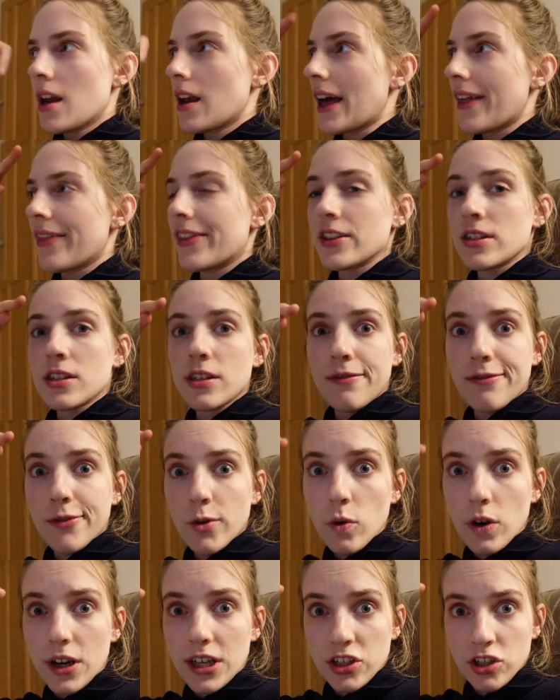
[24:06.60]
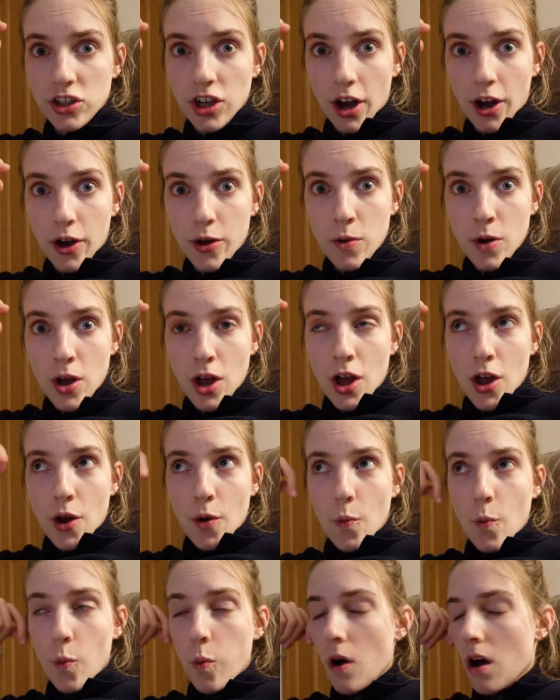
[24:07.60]
Like the Savoy show.
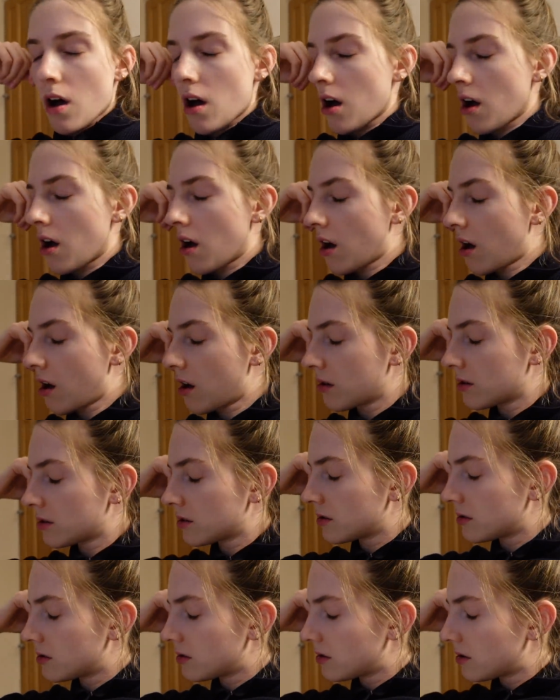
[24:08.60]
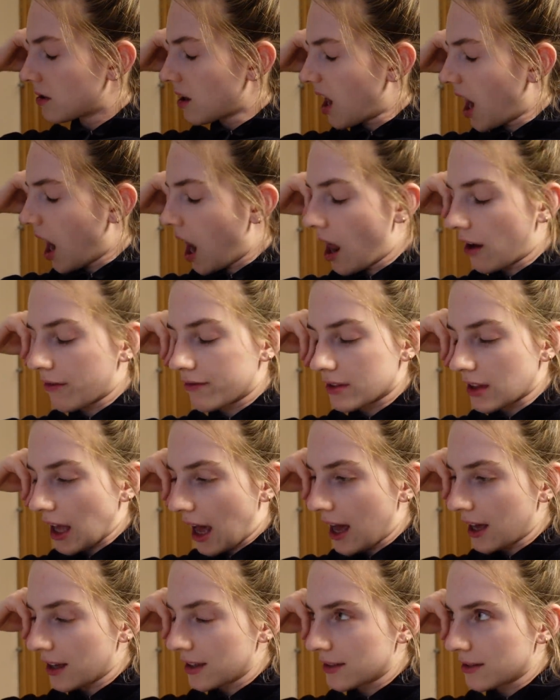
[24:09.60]
Oh, I love
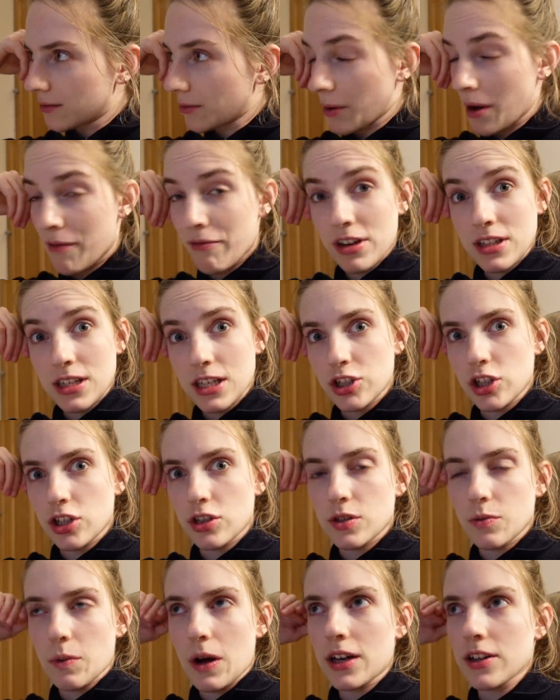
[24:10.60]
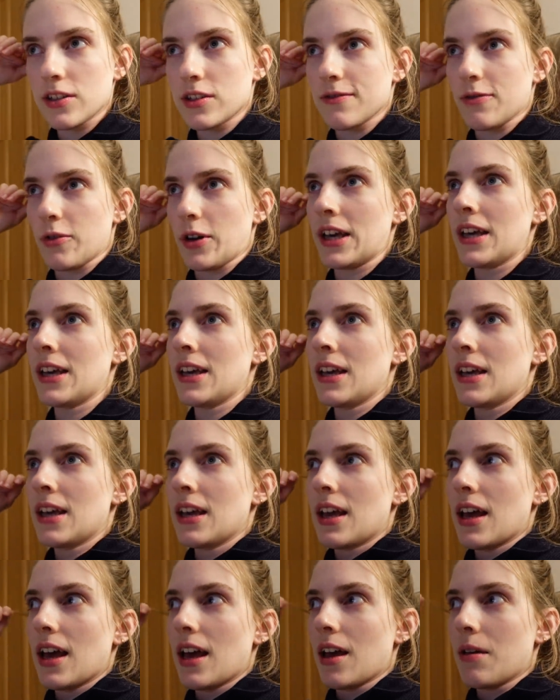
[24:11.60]
that. One of my friends actually used to work at the Savoy.
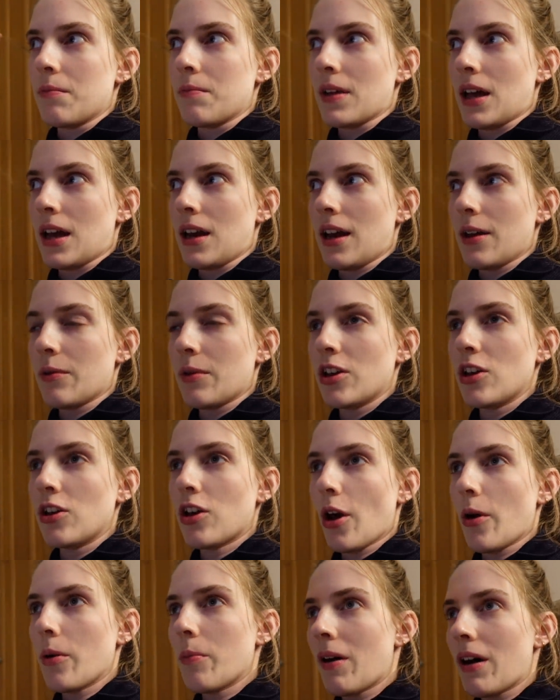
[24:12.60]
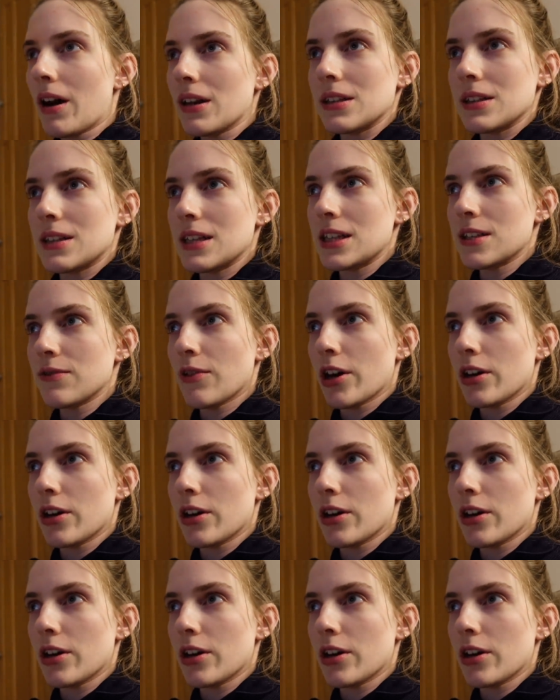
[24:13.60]
Um, and like where you go behind the scenes of a